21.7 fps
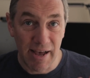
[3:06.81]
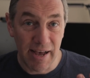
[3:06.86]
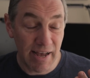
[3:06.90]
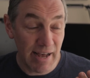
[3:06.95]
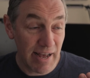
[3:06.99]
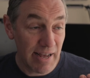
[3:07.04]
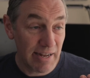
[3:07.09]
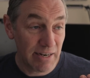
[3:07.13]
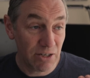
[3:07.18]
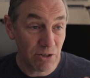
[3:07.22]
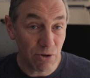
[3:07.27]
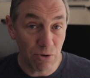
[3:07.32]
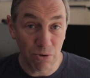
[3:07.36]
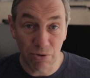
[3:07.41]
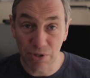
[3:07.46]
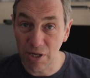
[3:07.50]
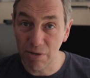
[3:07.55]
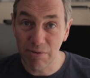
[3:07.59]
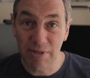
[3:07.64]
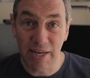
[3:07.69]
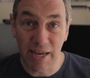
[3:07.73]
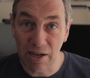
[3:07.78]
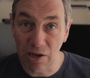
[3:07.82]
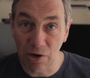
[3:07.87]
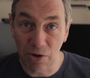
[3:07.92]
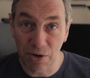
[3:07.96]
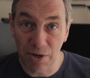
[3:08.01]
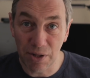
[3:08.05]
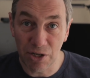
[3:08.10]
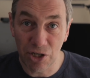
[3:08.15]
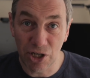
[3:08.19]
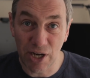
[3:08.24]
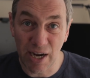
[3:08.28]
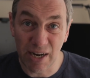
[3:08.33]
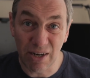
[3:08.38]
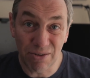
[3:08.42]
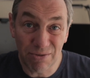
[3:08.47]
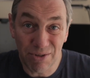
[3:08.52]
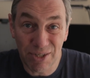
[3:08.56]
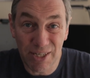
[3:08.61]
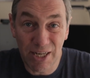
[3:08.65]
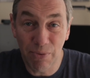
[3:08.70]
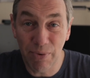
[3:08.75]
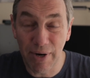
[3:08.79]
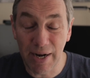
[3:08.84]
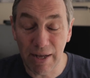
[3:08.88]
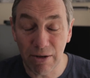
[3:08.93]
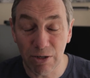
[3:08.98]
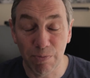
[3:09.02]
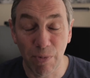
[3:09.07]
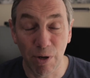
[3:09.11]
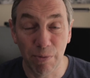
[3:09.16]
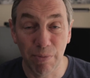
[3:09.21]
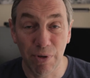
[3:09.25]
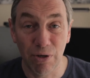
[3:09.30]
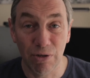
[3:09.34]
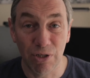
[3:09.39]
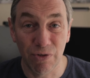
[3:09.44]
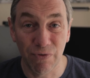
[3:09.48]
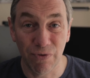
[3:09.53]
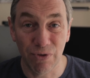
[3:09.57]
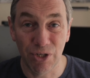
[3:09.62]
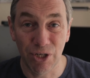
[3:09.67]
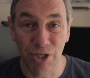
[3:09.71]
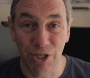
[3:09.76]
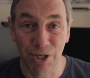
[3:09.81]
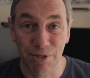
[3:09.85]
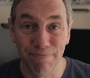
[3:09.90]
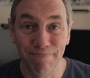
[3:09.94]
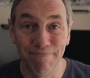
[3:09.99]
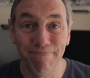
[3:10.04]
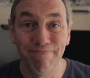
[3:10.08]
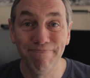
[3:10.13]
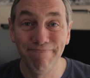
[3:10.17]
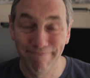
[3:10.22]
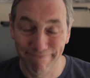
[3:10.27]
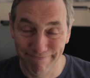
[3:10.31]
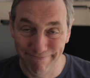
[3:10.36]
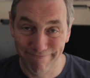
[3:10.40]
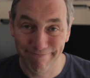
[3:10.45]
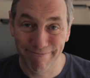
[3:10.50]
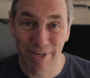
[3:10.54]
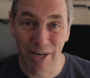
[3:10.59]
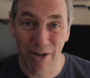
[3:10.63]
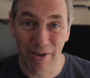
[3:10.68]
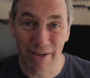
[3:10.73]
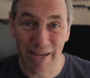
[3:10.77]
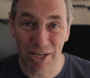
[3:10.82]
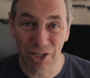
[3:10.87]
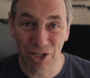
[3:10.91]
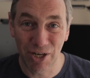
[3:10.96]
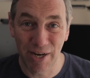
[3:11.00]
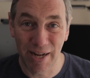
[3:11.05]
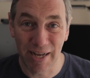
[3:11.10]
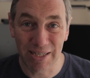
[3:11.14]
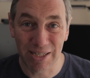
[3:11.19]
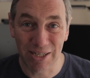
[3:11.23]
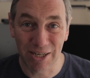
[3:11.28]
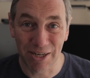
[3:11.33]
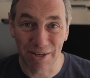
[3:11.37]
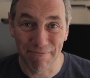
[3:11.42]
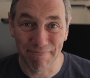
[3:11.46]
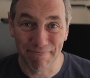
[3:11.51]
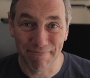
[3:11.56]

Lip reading: And also take a look at the channel, see what else might be useful to you. And I'll catch you next time.